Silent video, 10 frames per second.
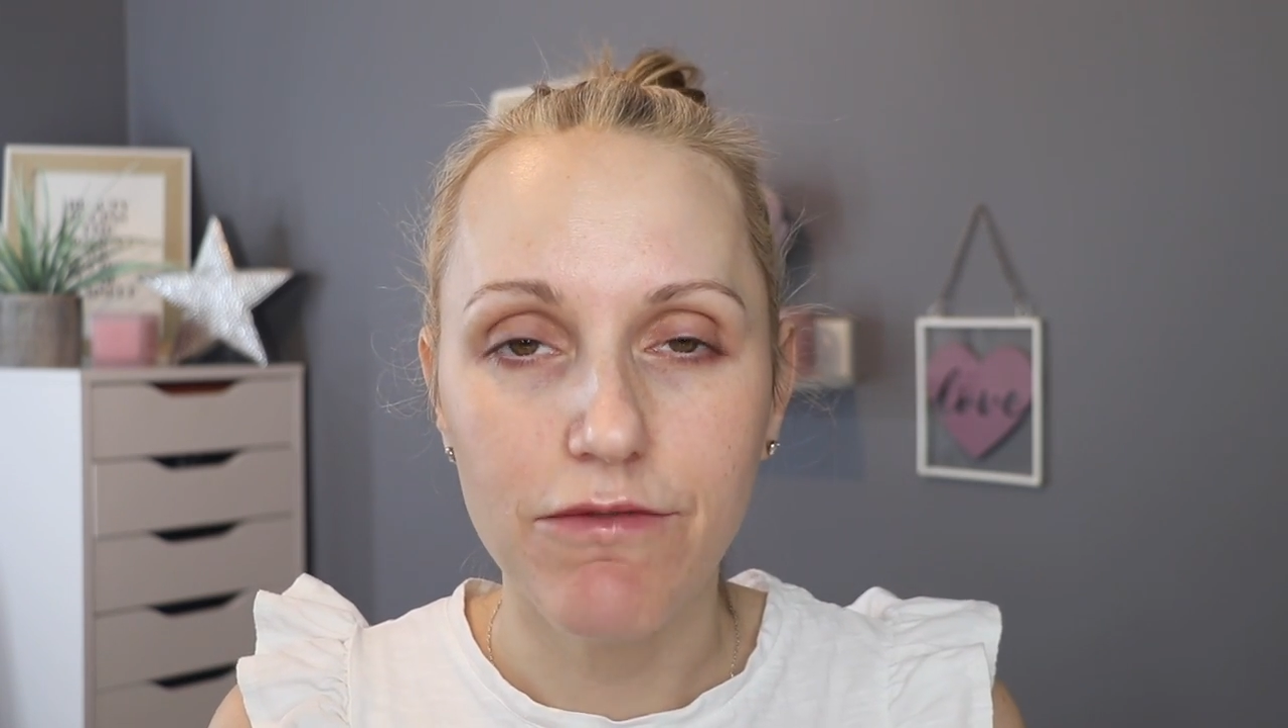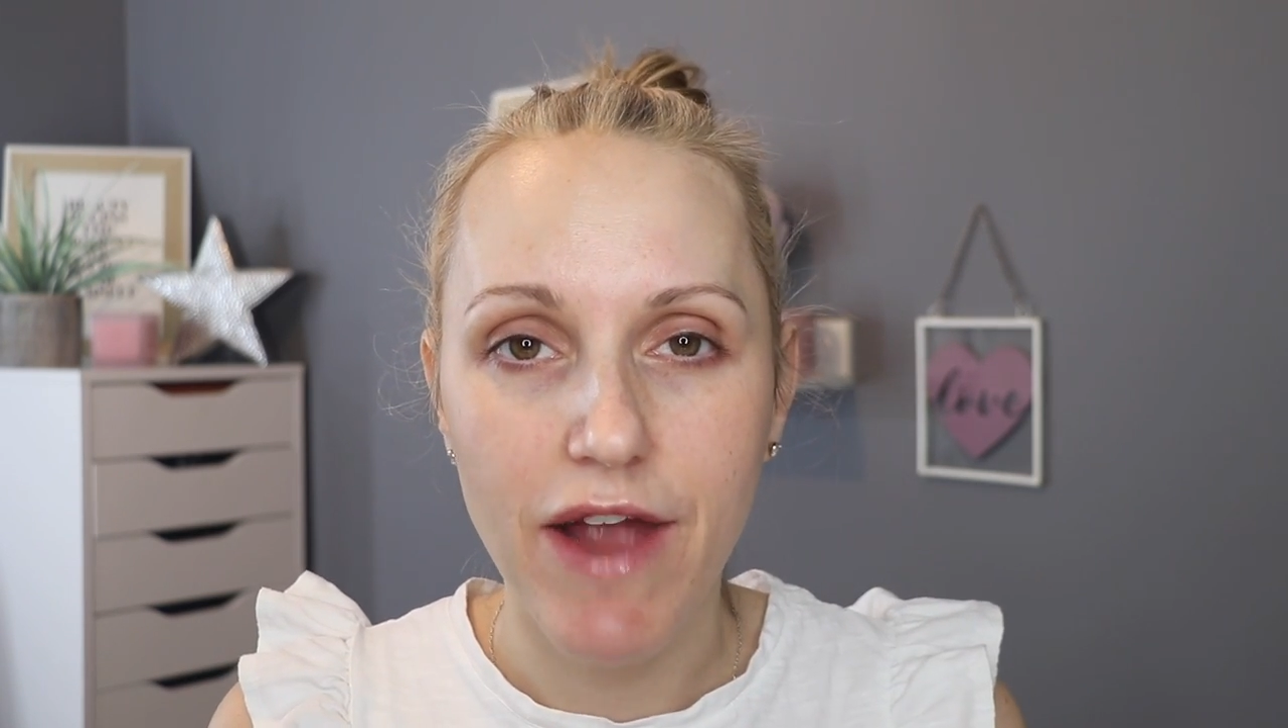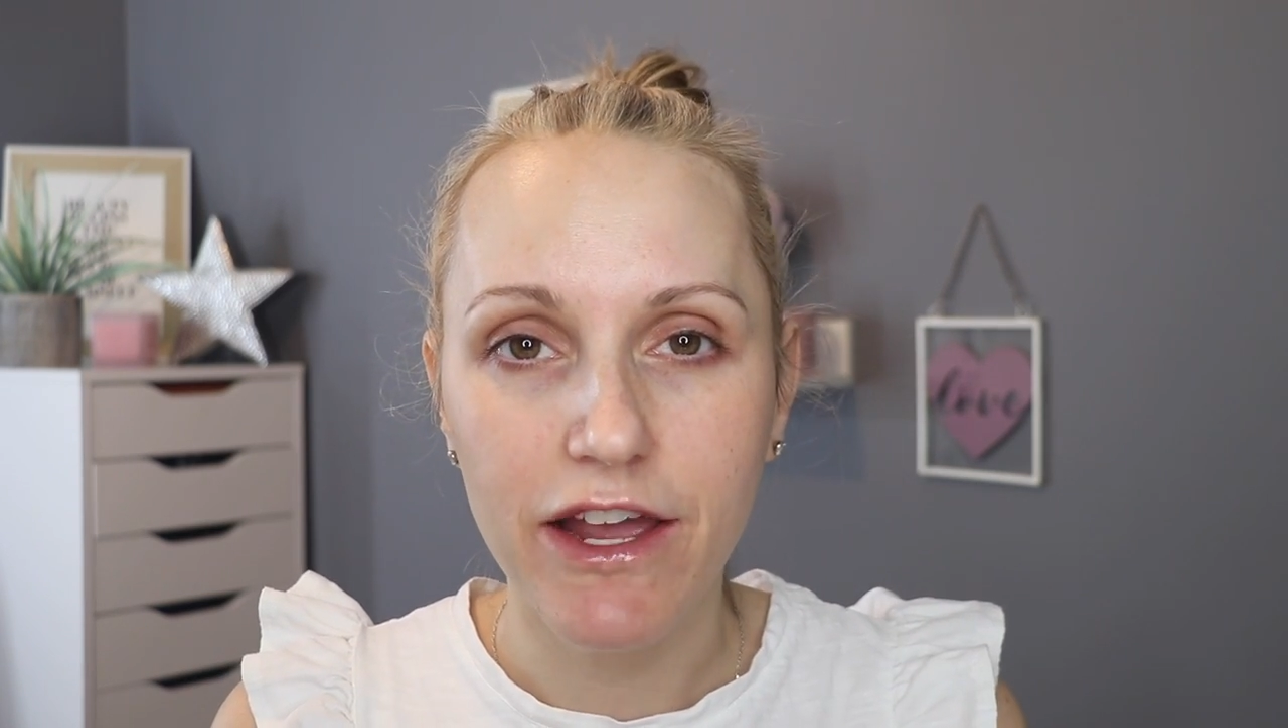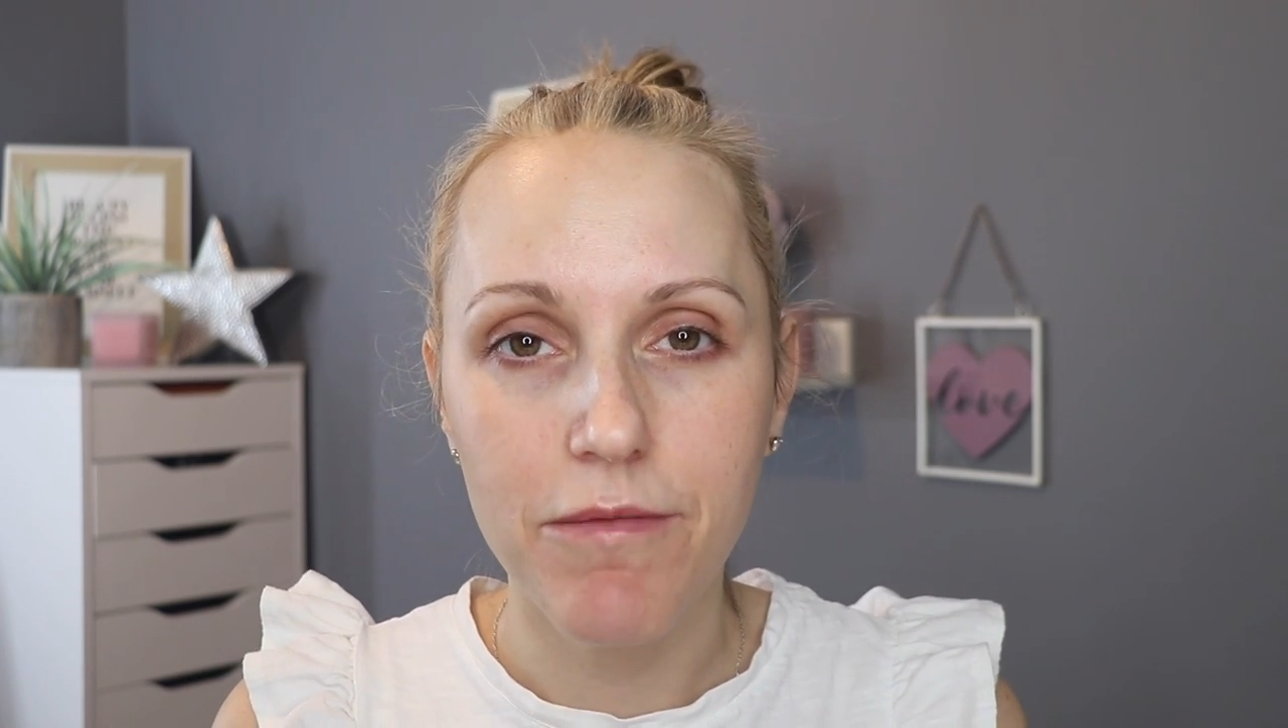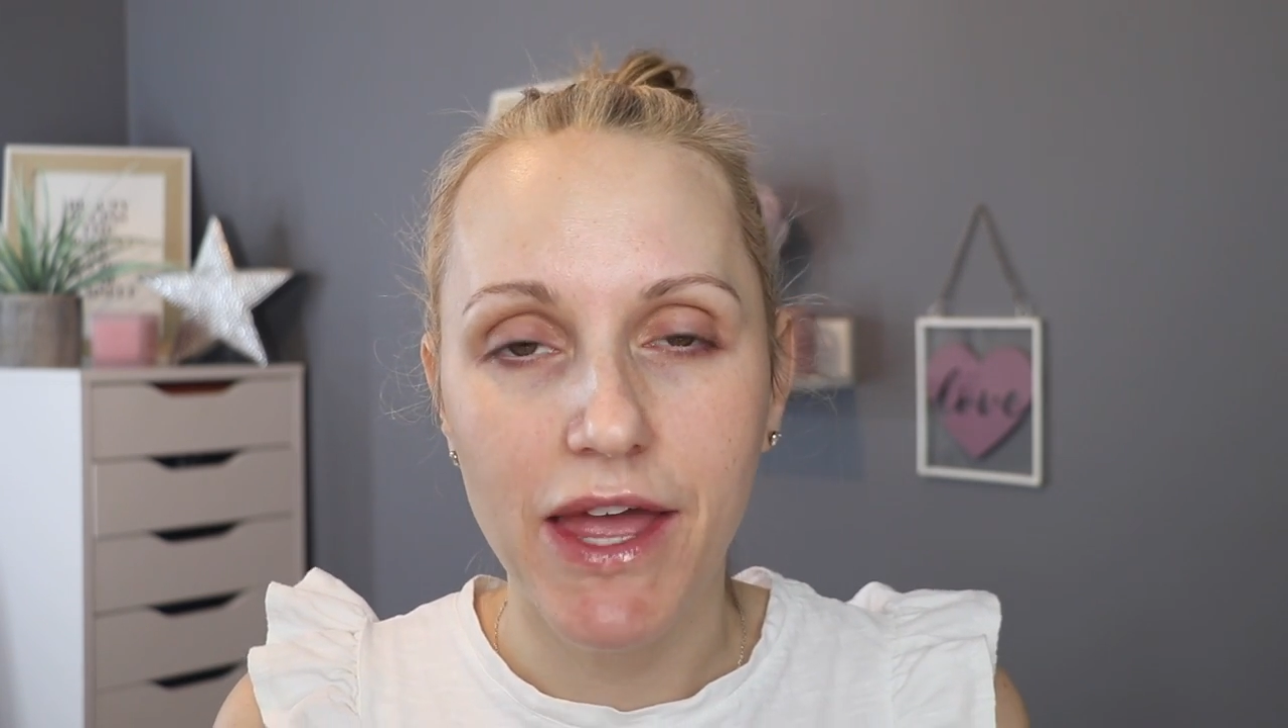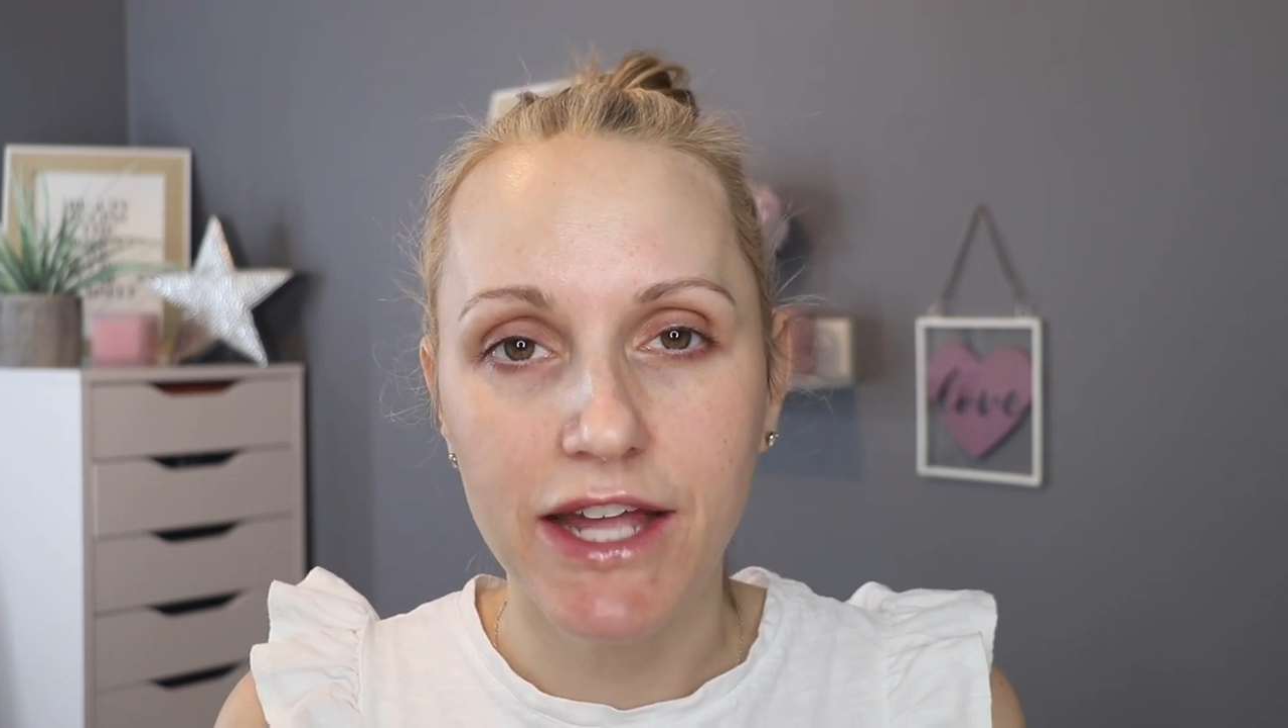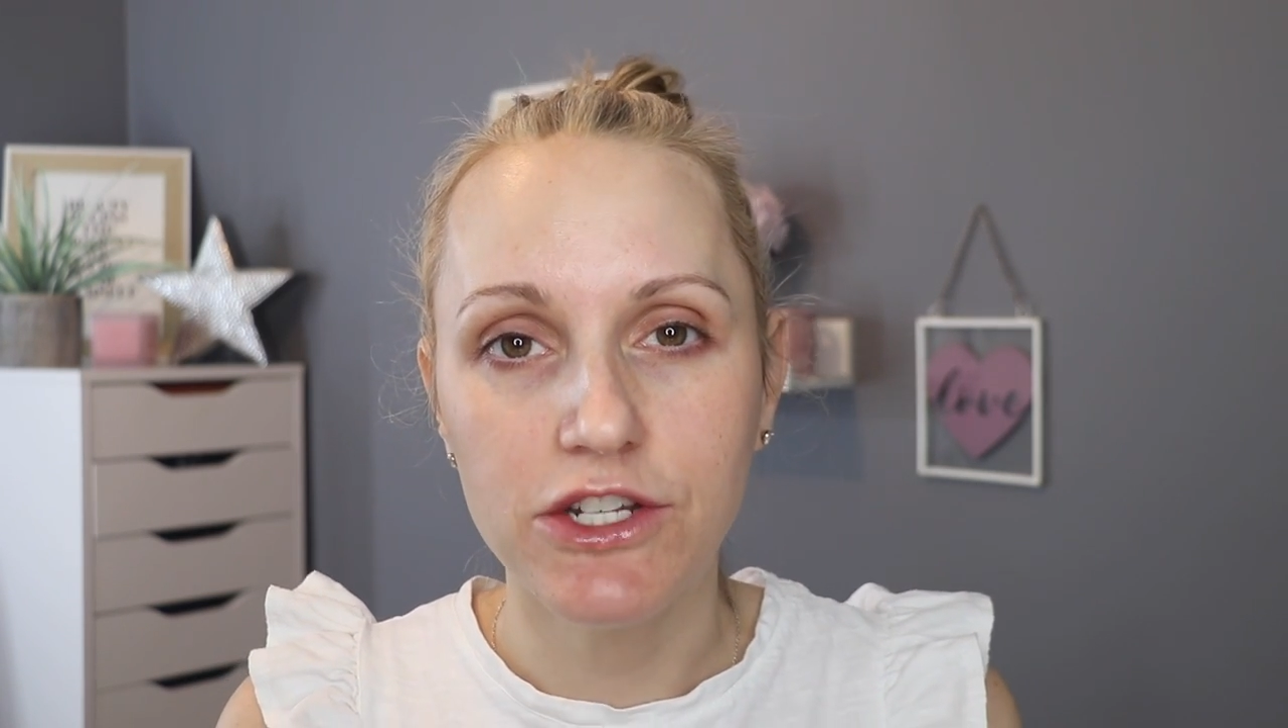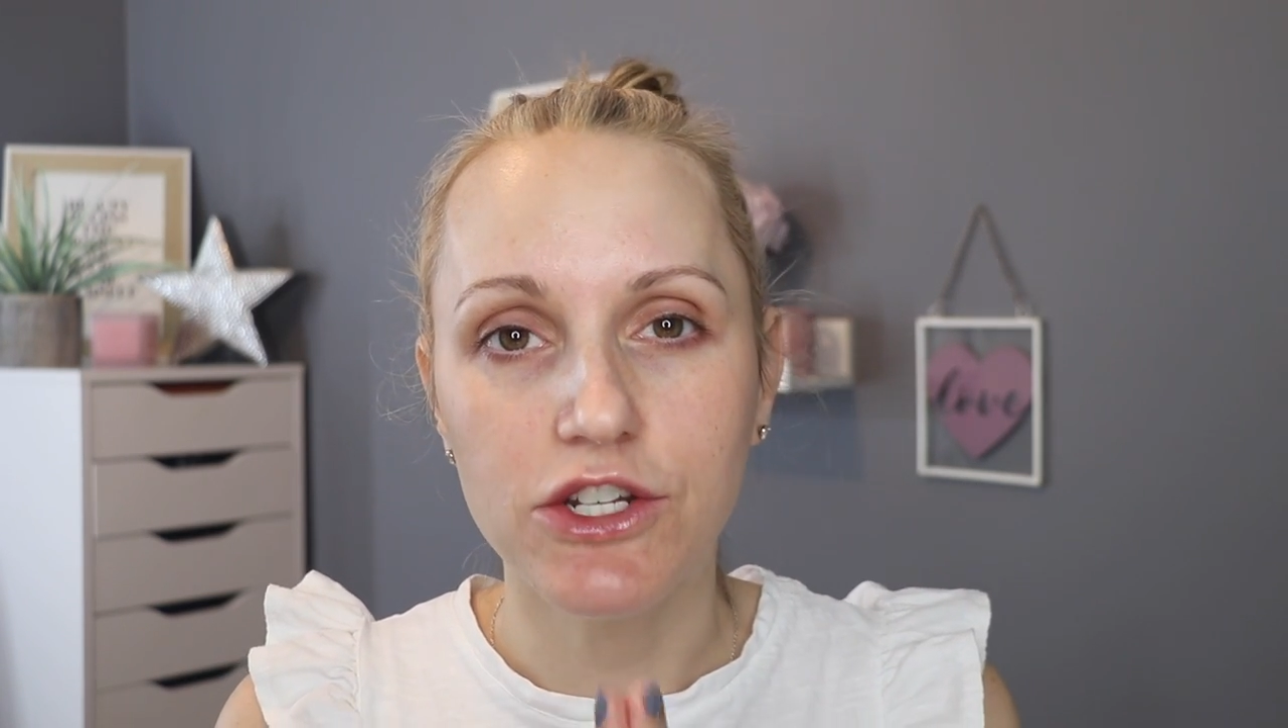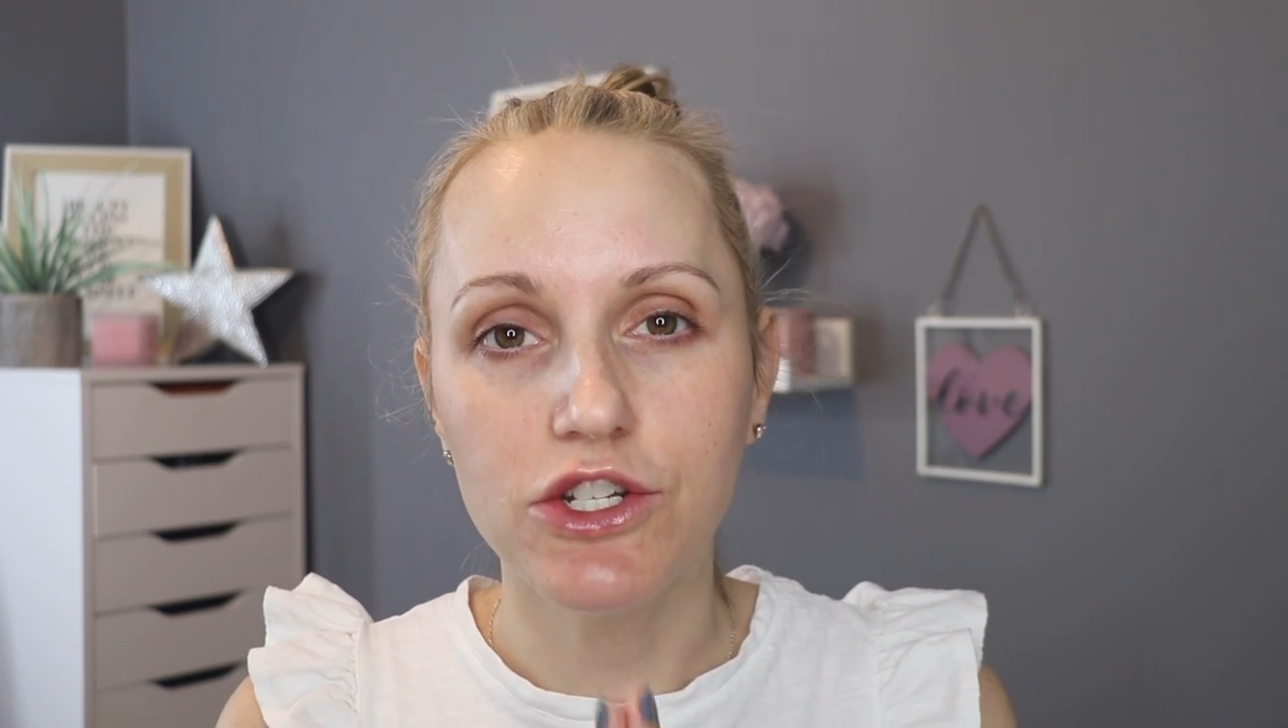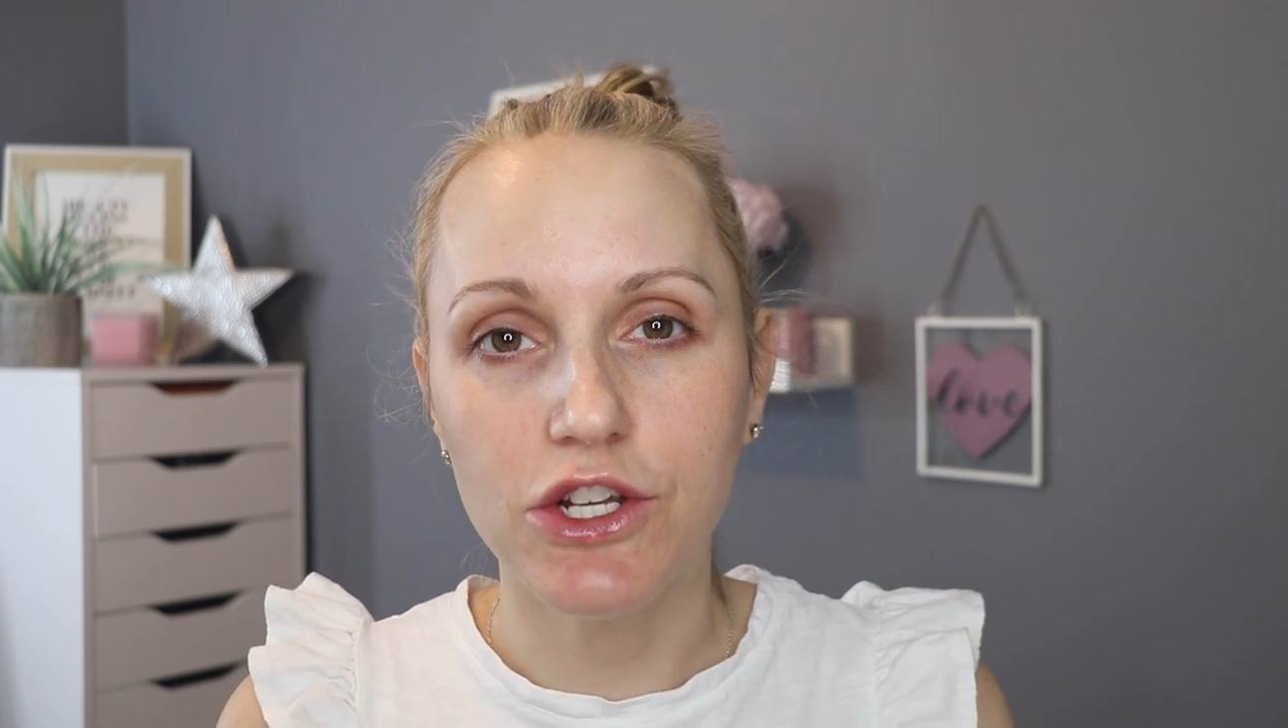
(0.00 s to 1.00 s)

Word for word: recommend